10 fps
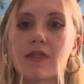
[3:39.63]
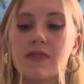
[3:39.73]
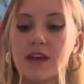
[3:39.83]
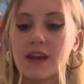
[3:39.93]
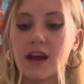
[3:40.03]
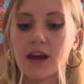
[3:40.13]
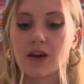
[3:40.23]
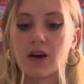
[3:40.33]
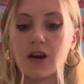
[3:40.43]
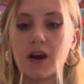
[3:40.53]
Then I
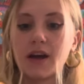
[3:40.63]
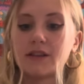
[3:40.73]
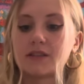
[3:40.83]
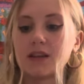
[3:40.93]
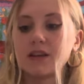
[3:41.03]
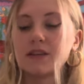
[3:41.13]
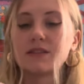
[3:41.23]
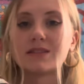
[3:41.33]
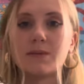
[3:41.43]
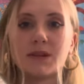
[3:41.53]
got
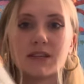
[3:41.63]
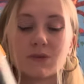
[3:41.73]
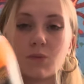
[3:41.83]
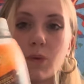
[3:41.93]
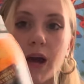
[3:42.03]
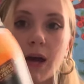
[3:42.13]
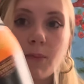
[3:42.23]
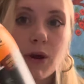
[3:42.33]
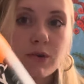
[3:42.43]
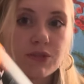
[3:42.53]
some of this whey
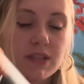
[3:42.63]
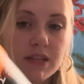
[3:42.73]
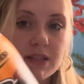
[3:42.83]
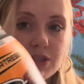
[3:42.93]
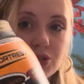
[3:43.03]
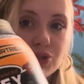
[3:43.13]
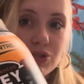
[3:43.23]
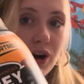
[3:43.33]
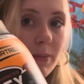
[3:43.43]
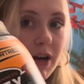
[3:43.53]
protein and
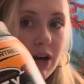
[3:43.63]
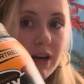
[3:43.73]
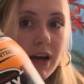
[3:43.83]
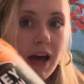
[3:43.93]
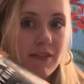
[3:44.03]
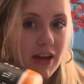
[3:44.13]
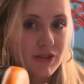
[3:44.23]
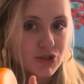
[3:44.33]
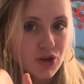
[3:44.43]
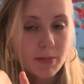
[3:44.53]
strawberry. I haven't had
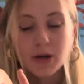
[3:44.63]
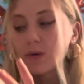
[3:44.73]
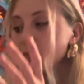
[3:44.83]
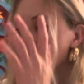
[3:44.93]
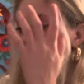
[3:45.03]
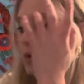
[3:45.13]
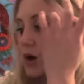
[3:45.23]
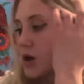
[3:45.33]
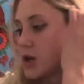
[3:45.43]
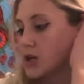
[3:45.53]
the strawberry one
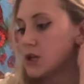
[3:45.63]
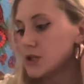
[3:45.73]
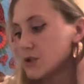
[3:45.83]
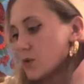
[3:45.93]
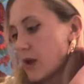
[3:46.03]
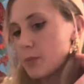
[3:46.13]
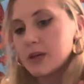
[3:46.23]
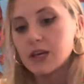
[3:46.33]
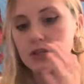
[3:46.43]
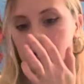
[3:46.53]
before, so that'll be
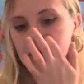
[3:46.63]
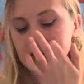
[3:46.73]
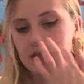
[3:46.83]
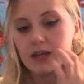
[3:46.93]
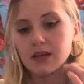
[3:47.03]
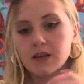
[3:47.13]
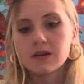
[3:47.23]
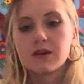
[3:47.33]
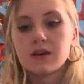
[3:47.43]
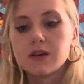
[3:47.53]
interesting.
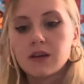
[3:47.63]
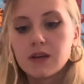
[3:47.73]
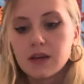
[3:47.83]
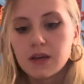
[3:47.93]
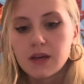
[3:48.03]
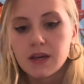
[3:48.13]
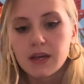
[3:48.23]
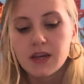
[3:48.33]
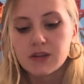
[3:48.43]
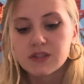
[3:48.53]

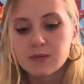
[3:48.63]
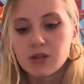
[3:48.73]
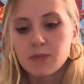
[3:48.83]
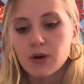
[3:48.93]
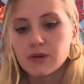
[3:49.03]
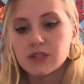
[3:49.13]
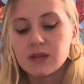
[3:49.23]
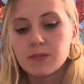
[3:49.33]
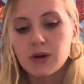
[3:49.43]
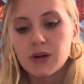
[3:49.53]
Here's some of the
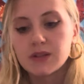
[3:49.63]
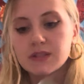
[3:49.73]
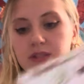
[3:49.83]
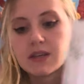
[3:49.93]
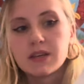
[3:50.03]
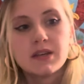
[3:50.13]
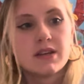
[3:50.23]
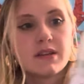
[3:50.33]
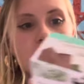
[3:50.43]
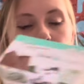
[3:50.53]
protein bars
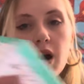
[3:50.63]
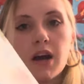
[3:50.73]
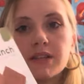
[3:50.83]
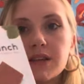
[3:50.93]
that I got.